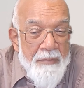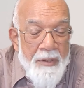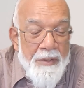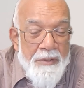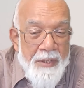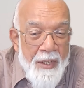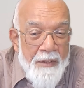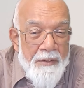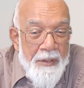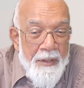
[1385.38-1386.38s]
I didn't say
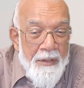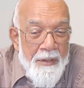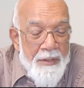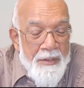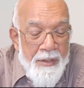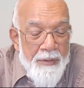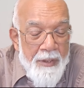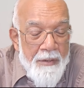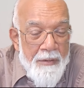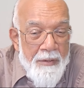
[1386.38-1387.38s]
anything. I said,
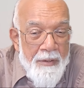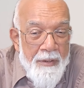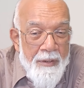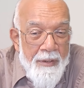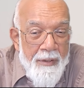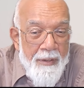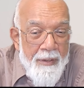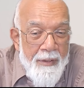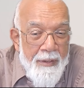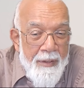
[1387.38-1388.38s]
very good.
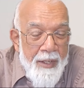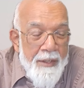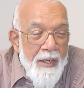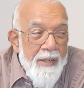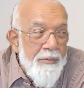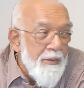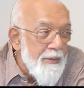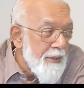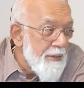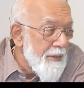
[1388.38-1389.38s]
I
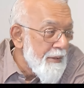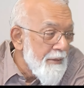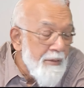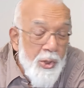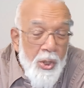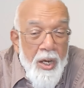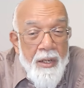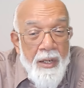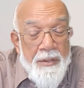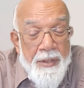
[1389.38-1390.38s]
diverted the
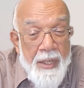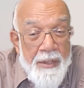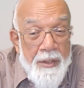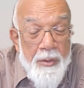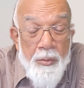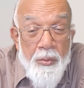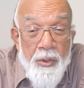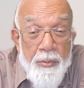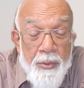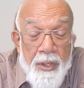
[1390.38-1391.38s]
talk. I said, you know,
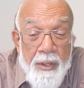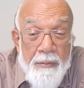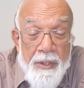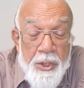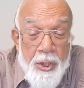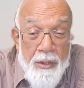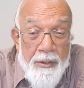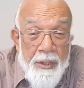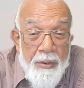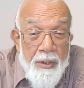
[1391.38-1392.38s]
what, where, which
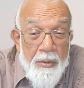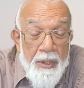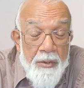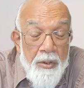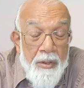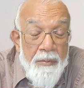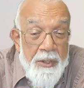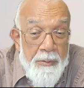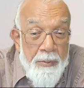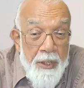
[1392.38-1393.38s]
country you are going out,
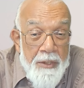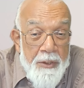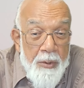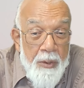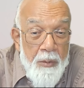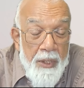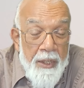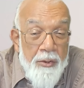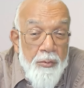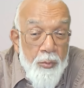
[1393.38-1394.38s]
which place you are
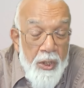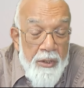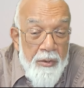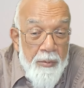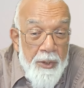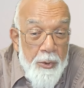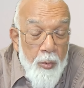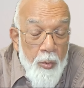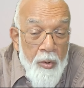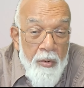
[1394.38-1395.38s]
going at, what you will
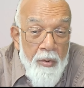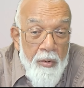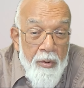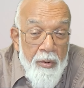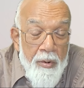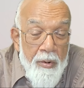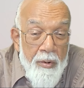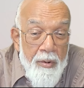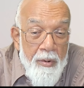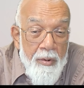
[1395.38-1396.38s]
do.
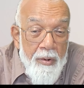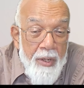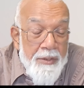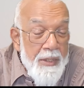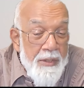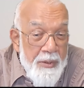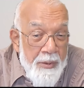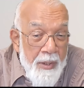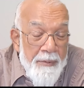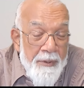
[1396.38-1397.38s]
I changed the
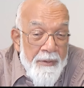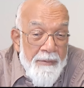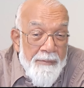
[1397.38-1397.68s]
topic.